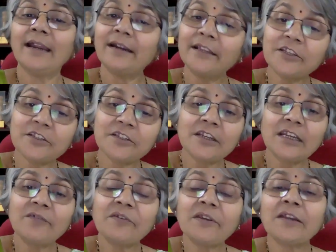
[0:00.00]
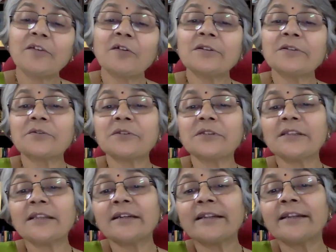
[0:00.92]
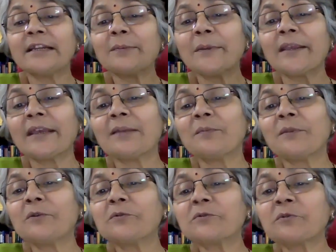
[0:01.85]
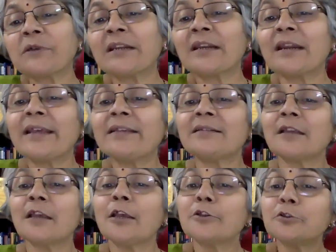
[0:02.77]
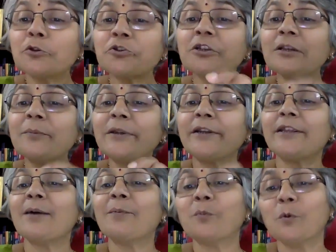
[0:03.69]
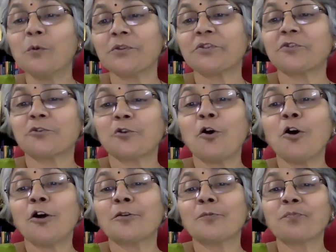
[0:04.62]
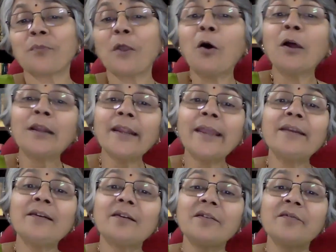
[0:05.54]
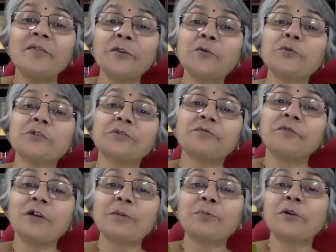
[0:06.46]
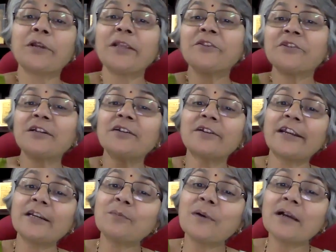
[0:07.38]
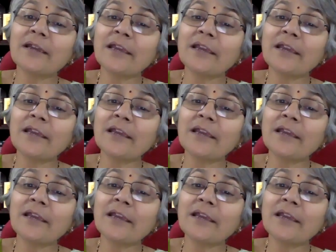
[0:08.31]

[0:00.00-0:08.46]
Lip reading: Additionally, we can also see that NLP can be used to analyze social media posts or online reviews for potential trademark